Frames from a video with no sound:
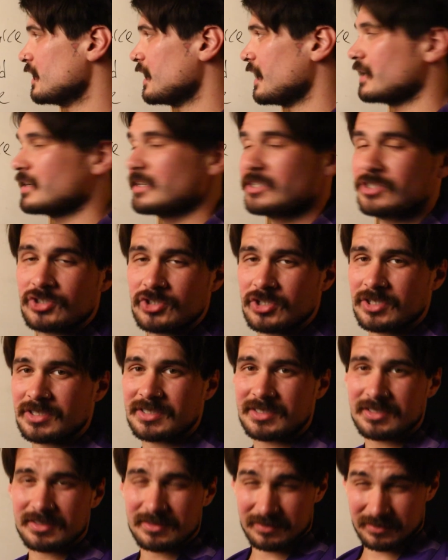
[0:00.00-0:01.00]
and it's
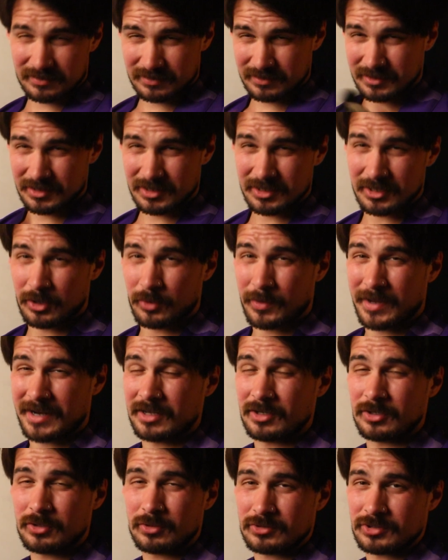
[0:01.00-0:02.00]
just, an
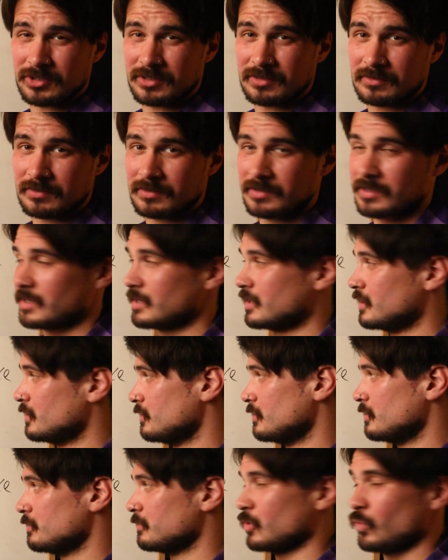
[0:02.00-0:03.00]
illusion,
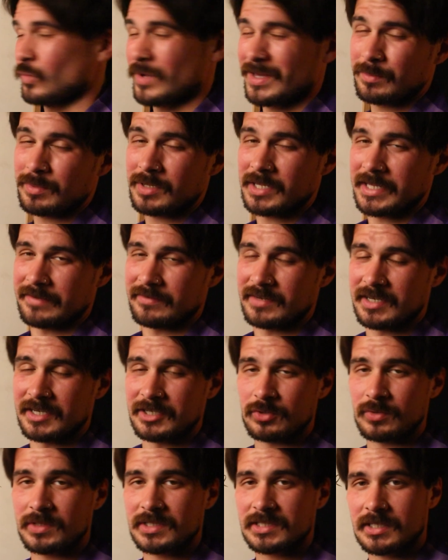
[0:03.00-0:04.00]
but we believe it
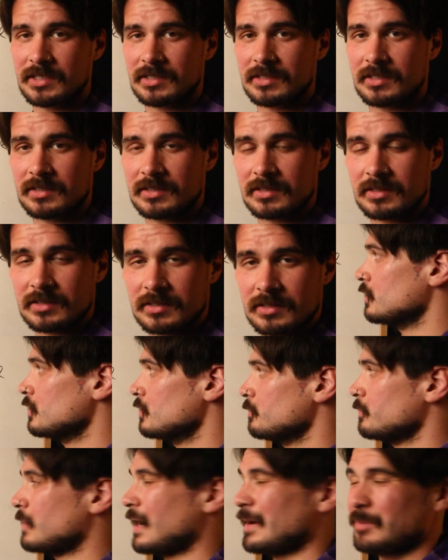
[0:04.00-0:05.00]
into existence
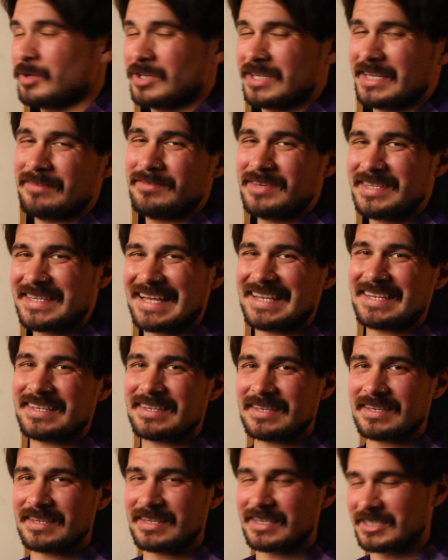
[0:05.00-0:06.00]
by believing that
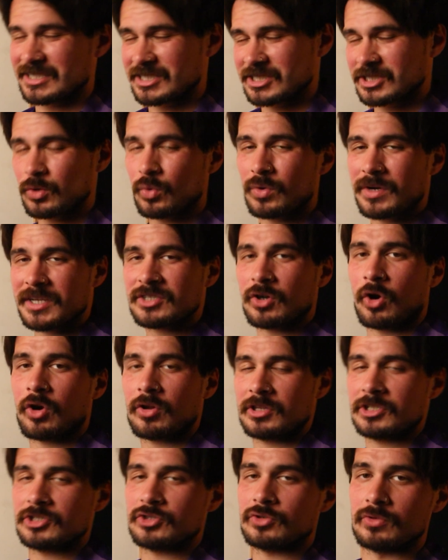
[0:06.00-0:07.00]
these stories are
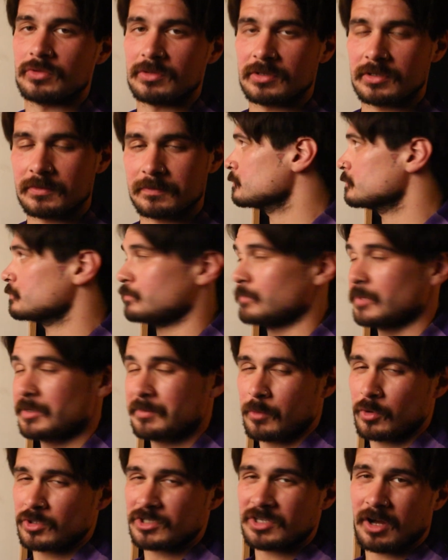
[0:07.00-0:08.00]
the truth. But
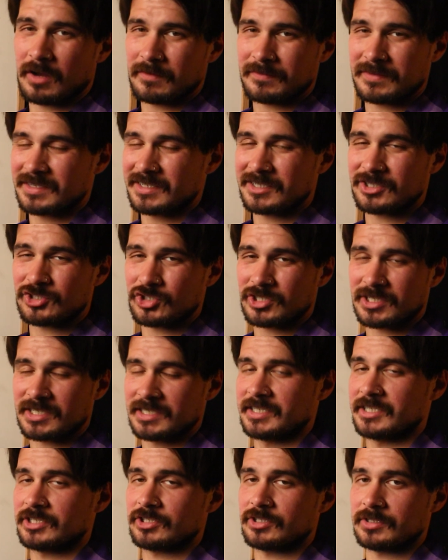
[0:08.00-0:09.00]
most often it's just
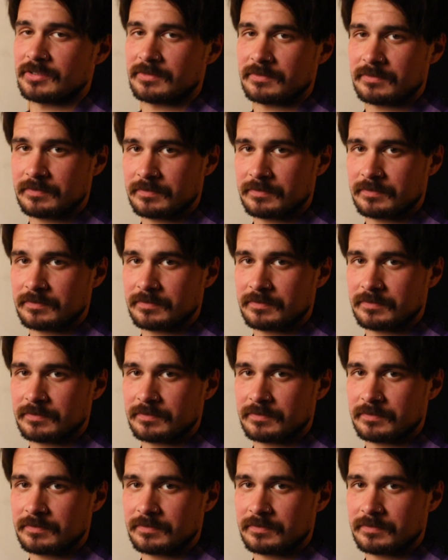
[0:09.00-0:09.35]
conditioning